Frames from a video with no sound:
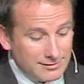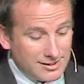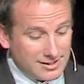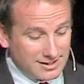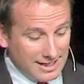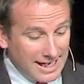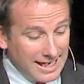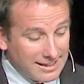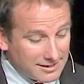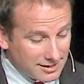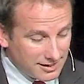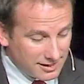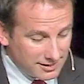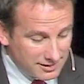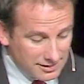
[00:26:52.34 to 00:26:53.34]
gives us a
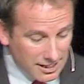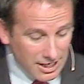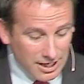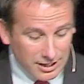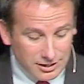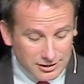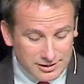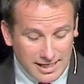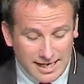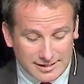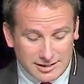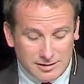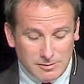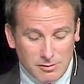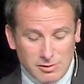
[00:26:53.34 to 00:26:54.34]
hint of this. Your
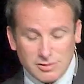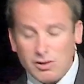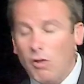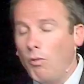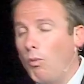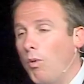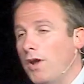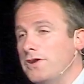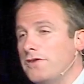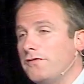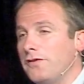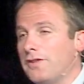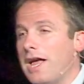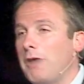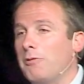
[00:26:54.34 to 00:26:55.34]
testimonies are
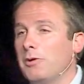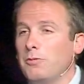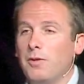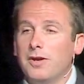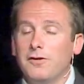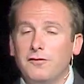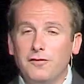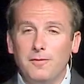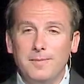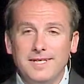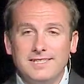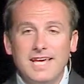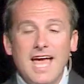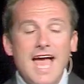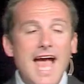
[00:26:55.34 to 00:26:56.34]
wonderful. That word wonderful
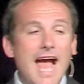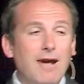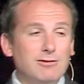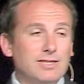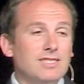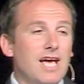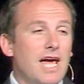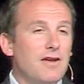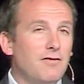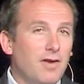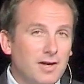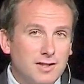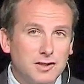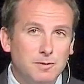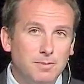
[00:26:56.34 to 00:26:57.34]
means outside of
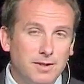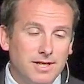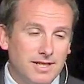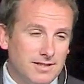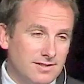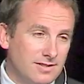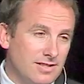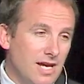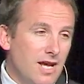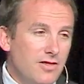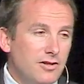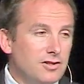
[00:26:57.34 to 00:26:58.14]
our experience.